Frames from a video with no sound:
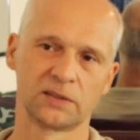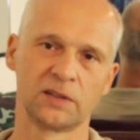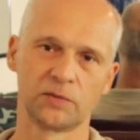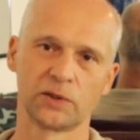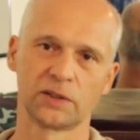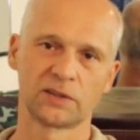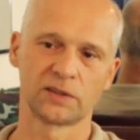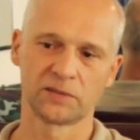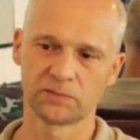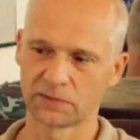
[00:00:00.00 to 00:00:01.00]

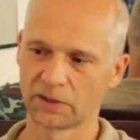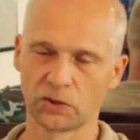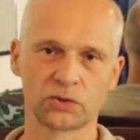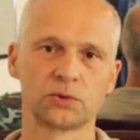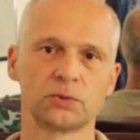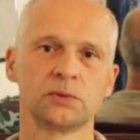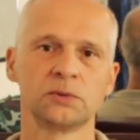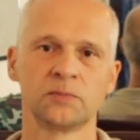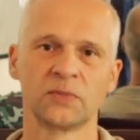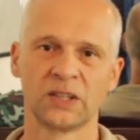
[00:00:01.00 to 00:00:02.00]
inverter your tool
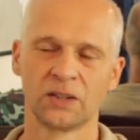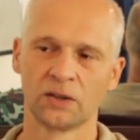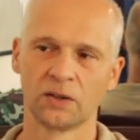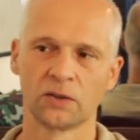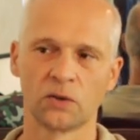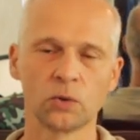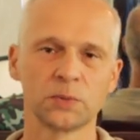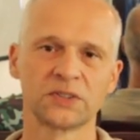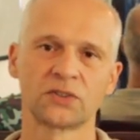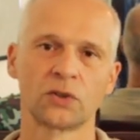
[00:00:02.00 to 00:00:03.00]

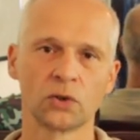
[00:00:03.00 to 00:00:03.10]
always